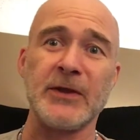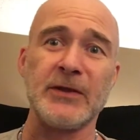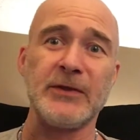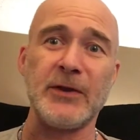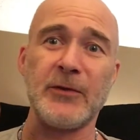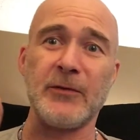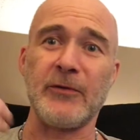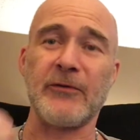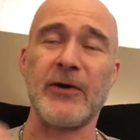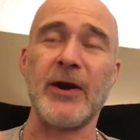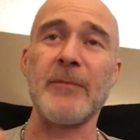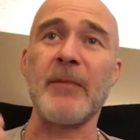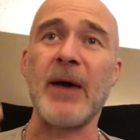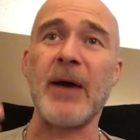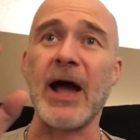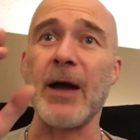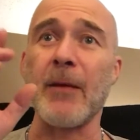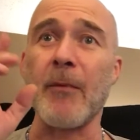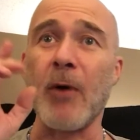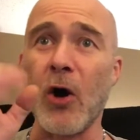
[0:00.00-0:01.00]
they went right
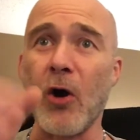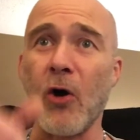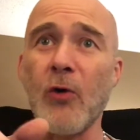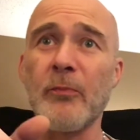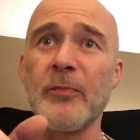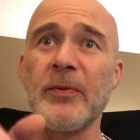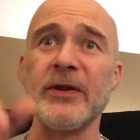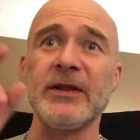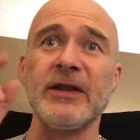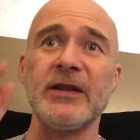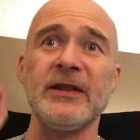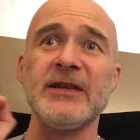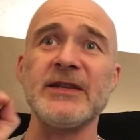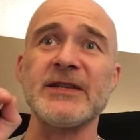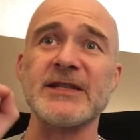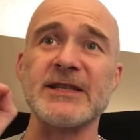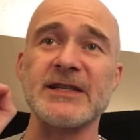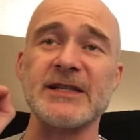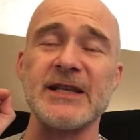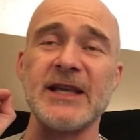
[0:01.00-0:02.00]
by. I'm hoping
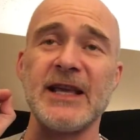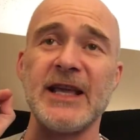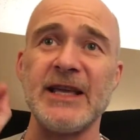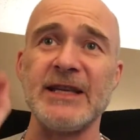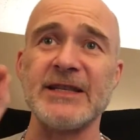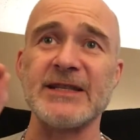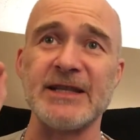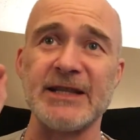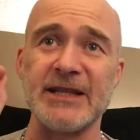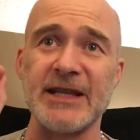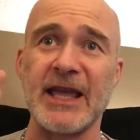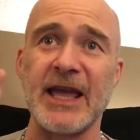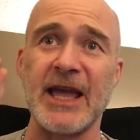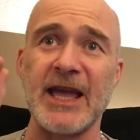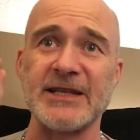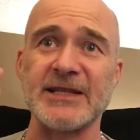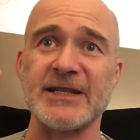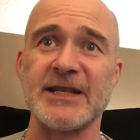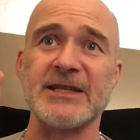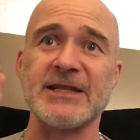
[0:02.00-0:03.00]
this isn't the
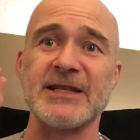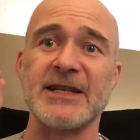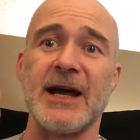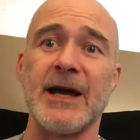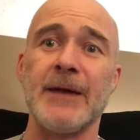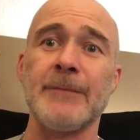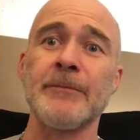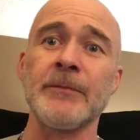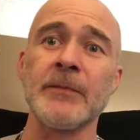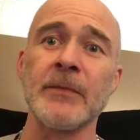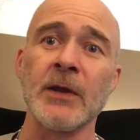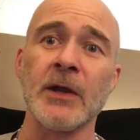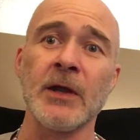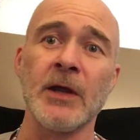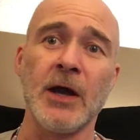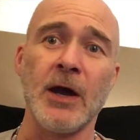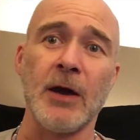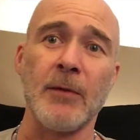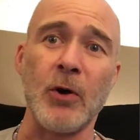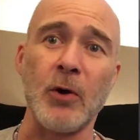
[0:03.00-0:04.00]
case this time.
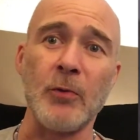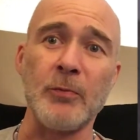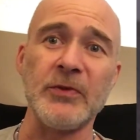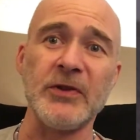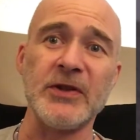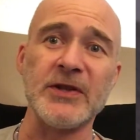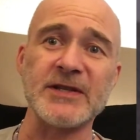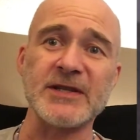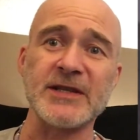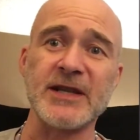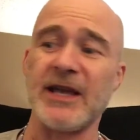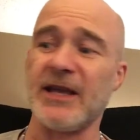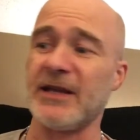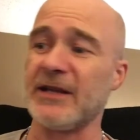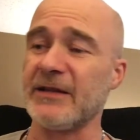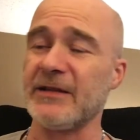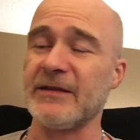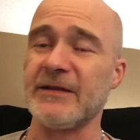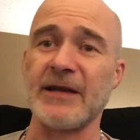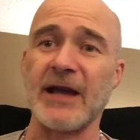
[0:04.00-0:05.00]
I'm hoping this
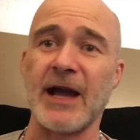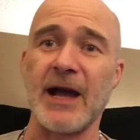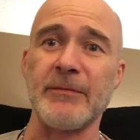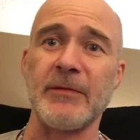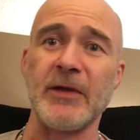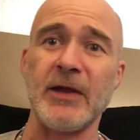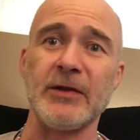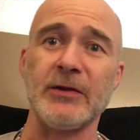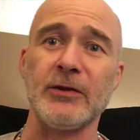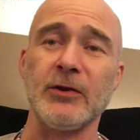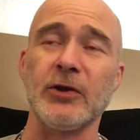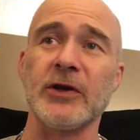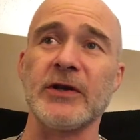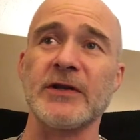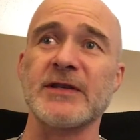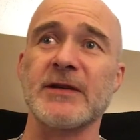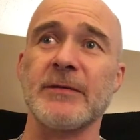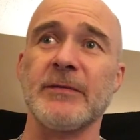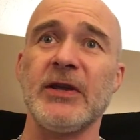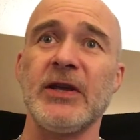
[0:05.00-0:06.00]
time they look
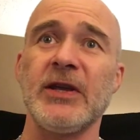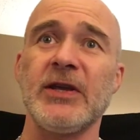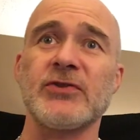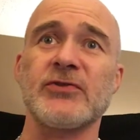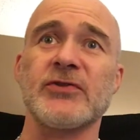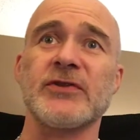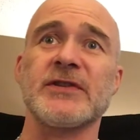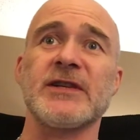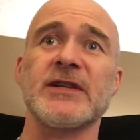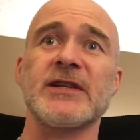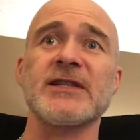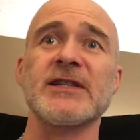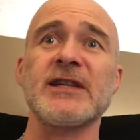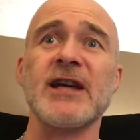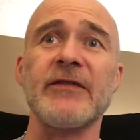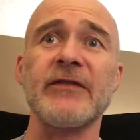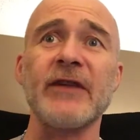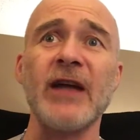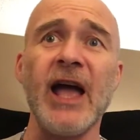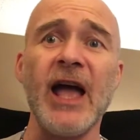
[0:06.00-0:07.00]
at some of the interesting
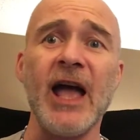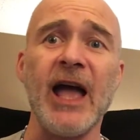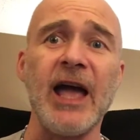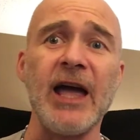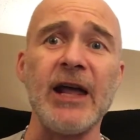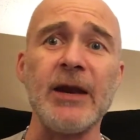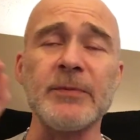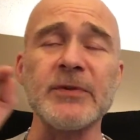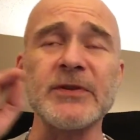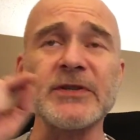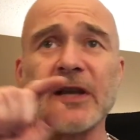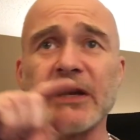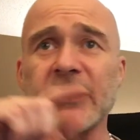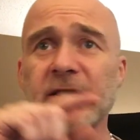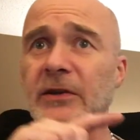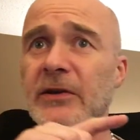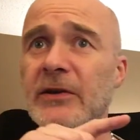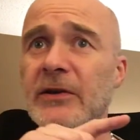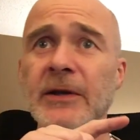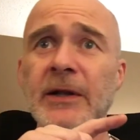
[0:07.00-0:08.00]
stuff, and in
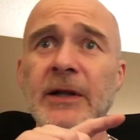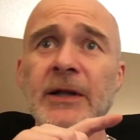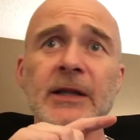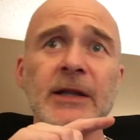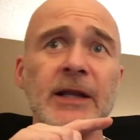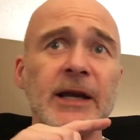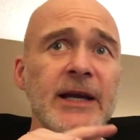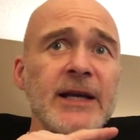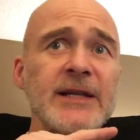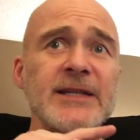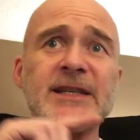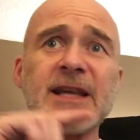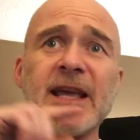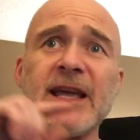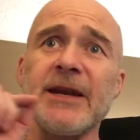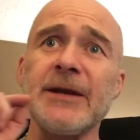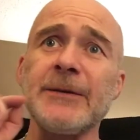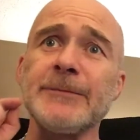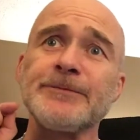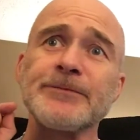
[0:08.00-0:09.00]
particular, like I
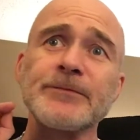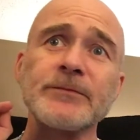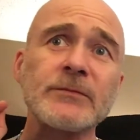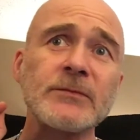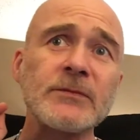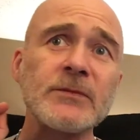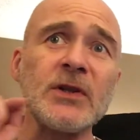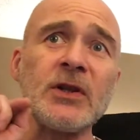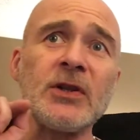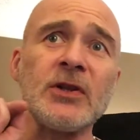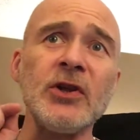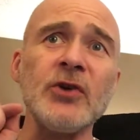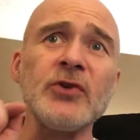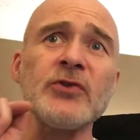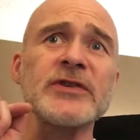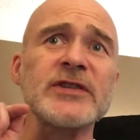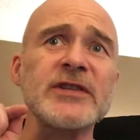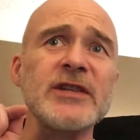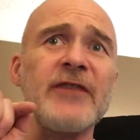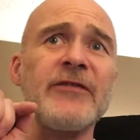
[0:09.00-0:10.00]
said,
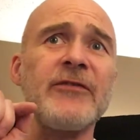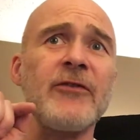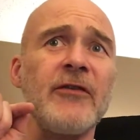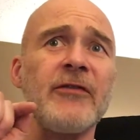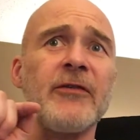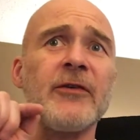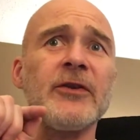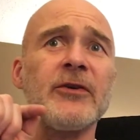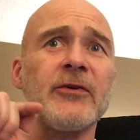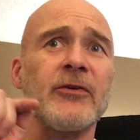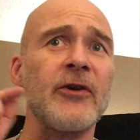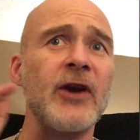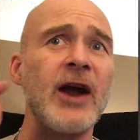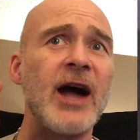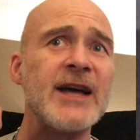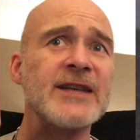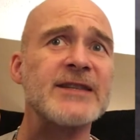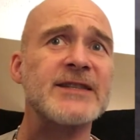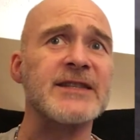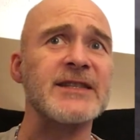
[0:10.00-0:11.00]
those stuff off on the
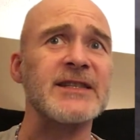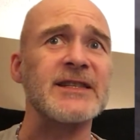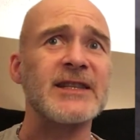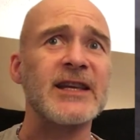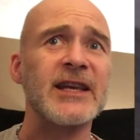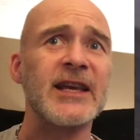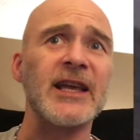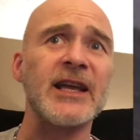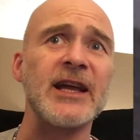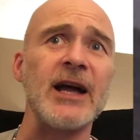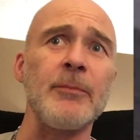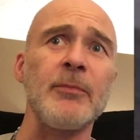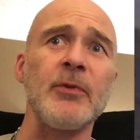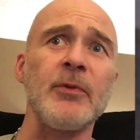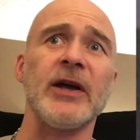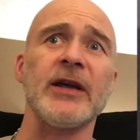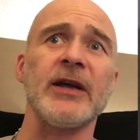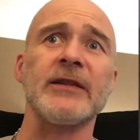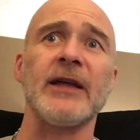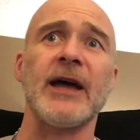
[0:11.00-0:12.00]
horizon sticking up
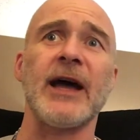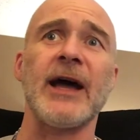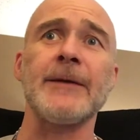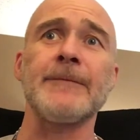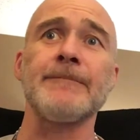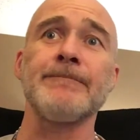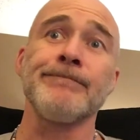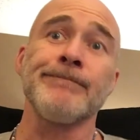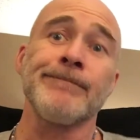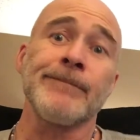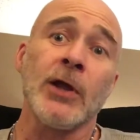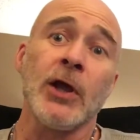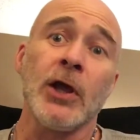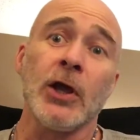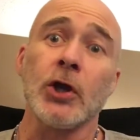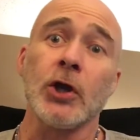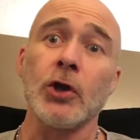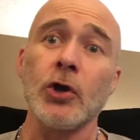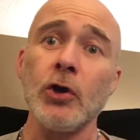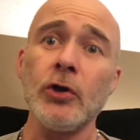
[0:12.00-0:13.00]
like that
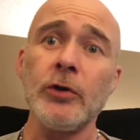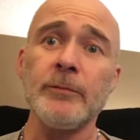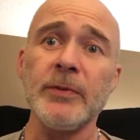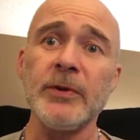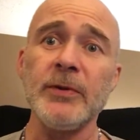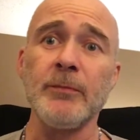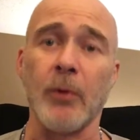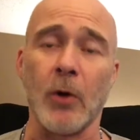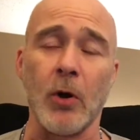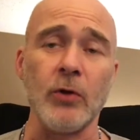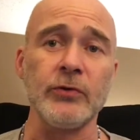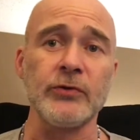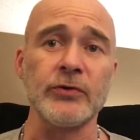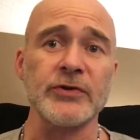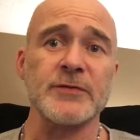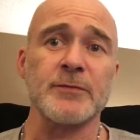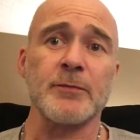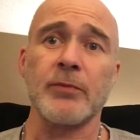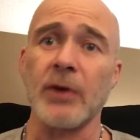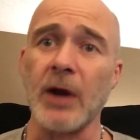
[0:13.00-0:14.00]
could be
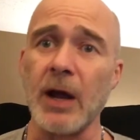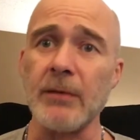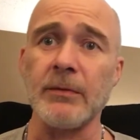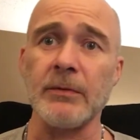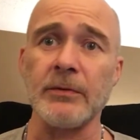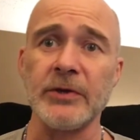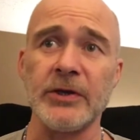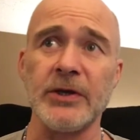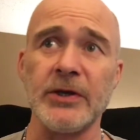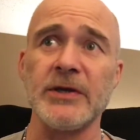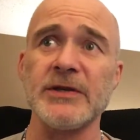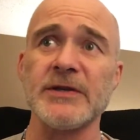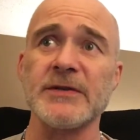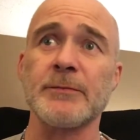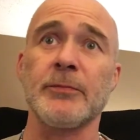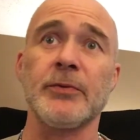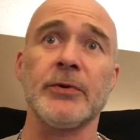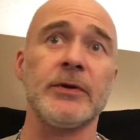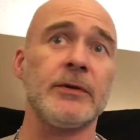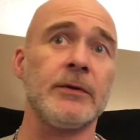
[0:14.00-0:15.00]
boulders, probably is,
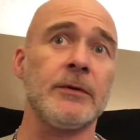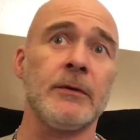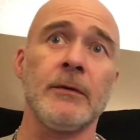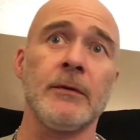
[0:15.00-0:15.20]
but